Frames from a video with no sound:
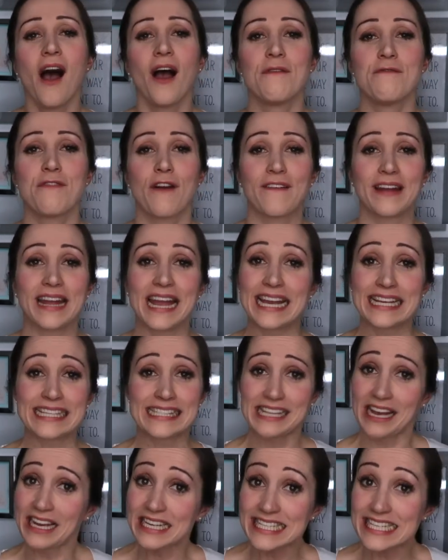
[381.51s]
I'm very
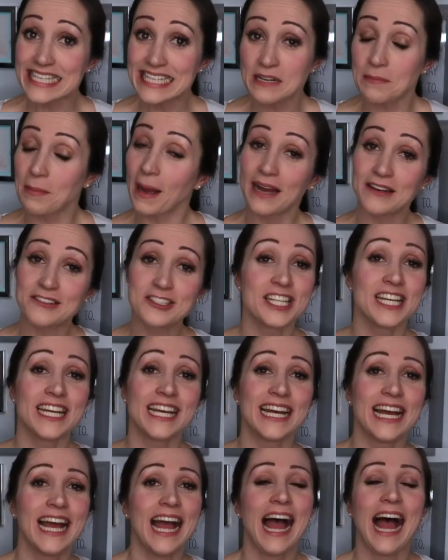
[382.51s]
excited about
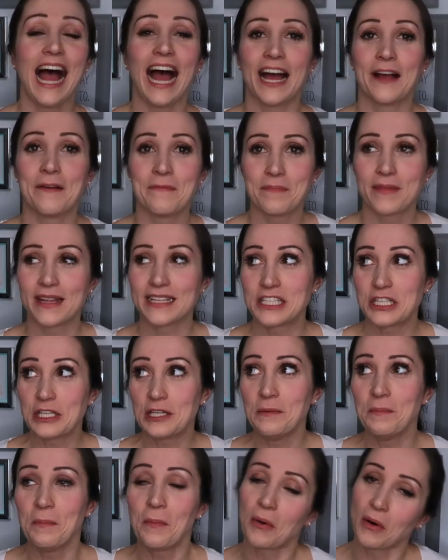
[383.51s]
it, um, as you can